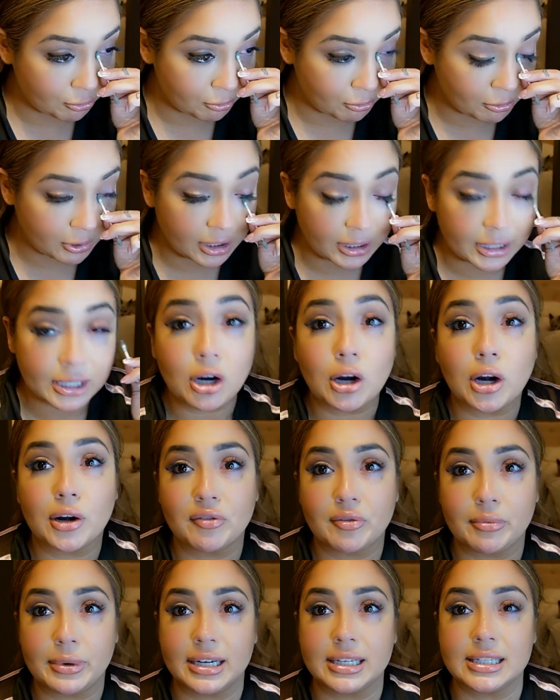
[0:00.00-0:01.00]
really hard
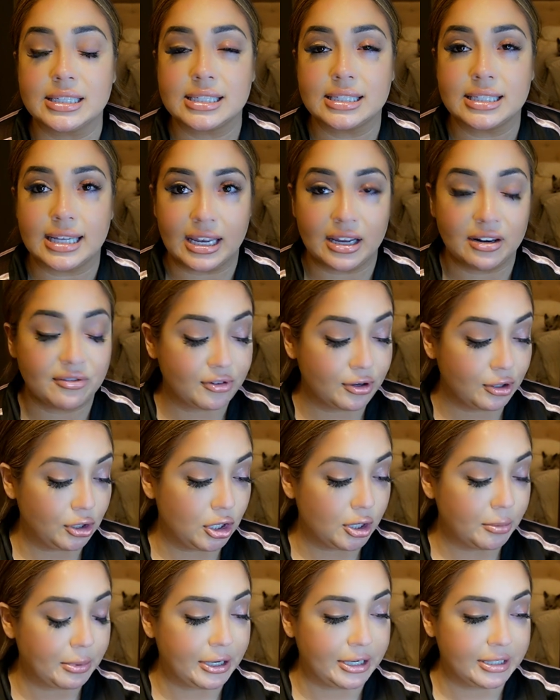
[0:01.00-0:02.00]
for me to sit for
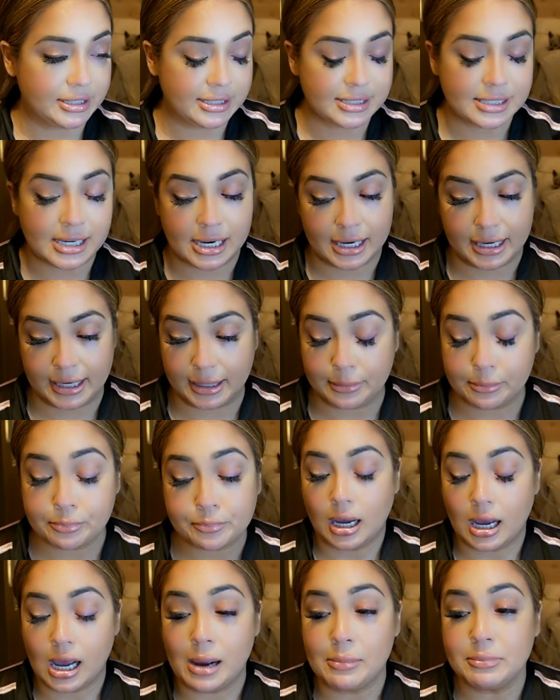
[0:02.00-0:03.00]
long periods of time.
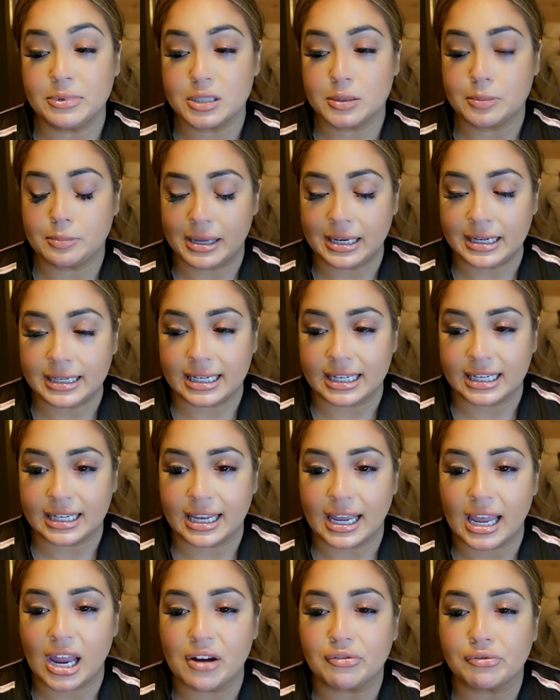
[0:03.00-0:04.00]
I'm
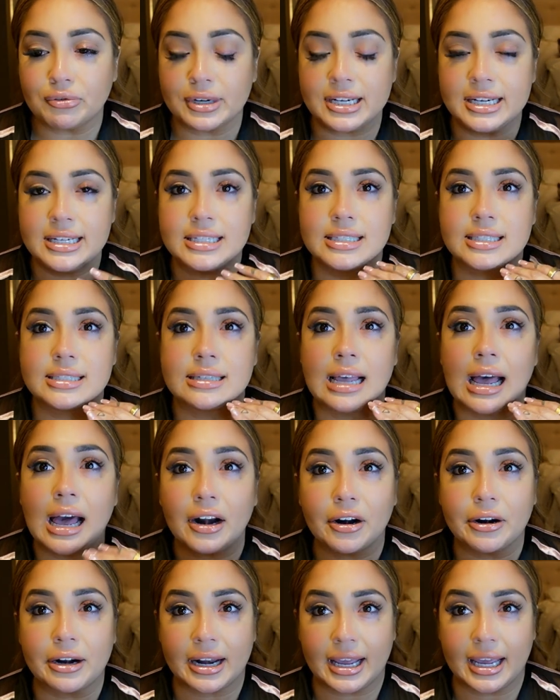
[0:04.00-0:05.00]
spending every
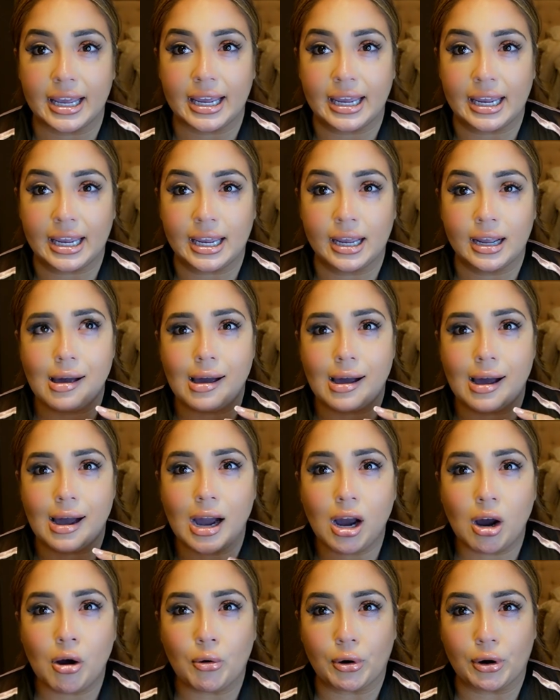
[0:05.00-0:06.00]
Saturday
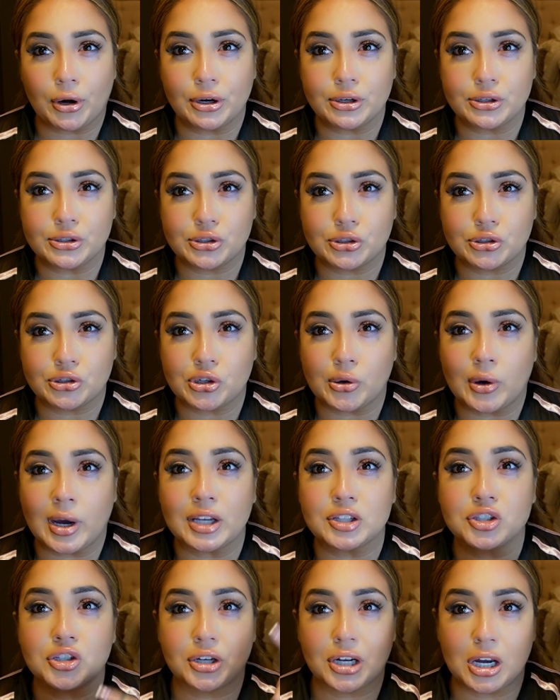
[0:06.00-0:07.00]
hours. So I
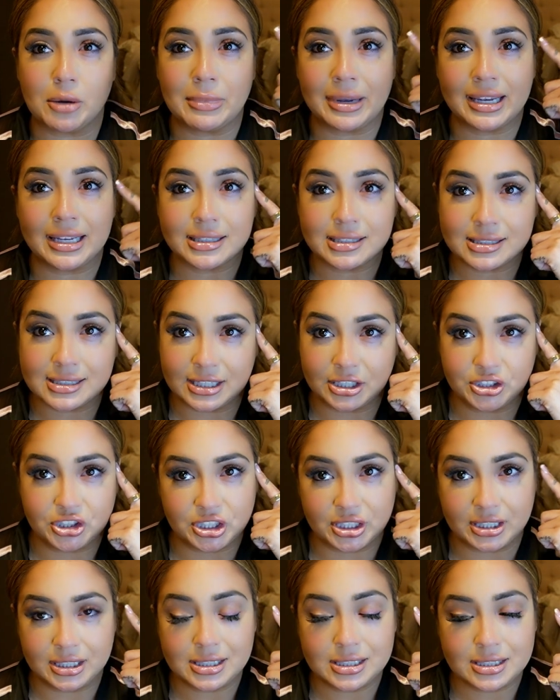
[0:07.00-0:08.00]
took out my
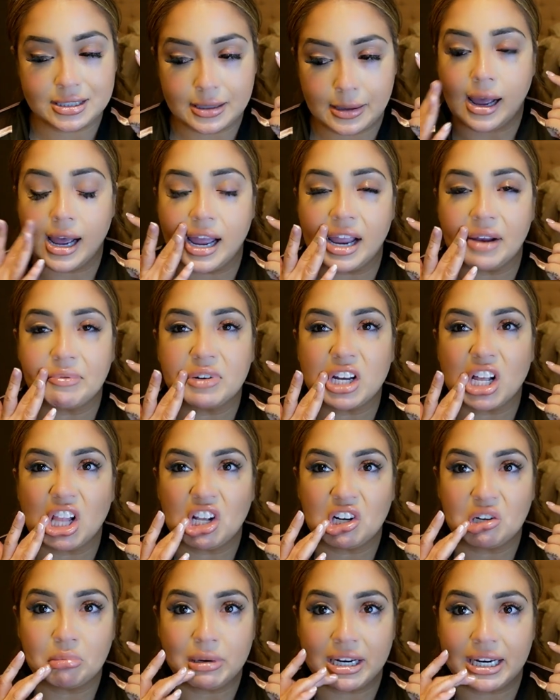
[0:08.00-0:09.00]
extensions. I
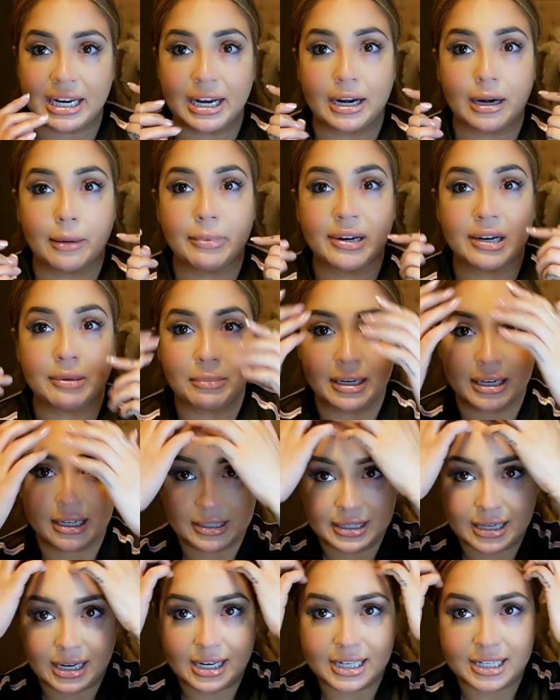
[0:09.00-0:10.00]
colored my hair, but I'm
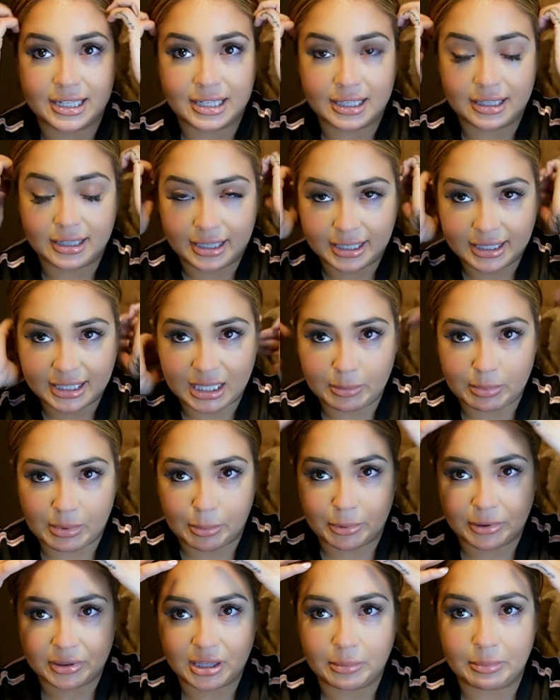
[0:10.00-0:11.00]
not gonna keep
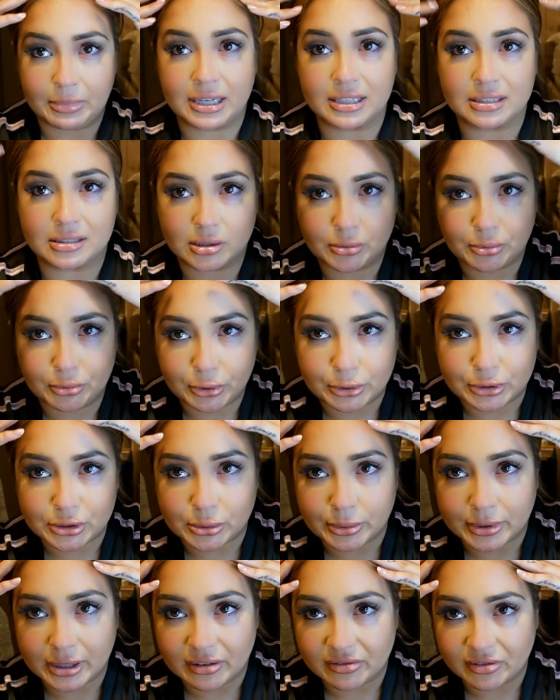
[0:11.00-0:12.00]
up with it because the roots
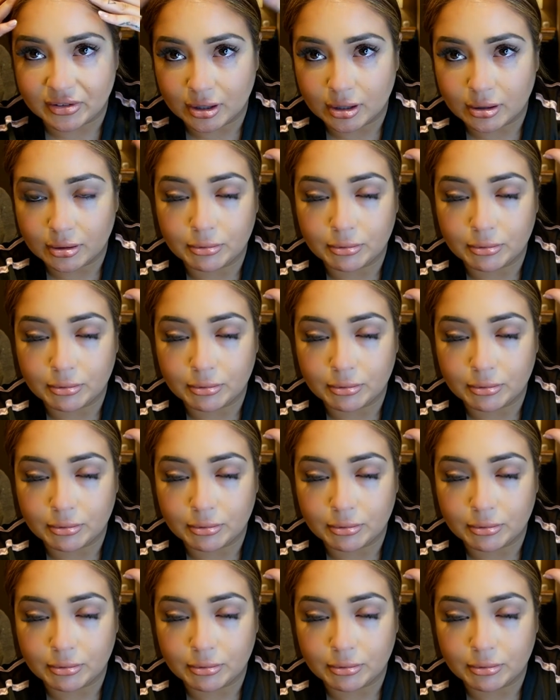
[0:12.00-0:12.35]
or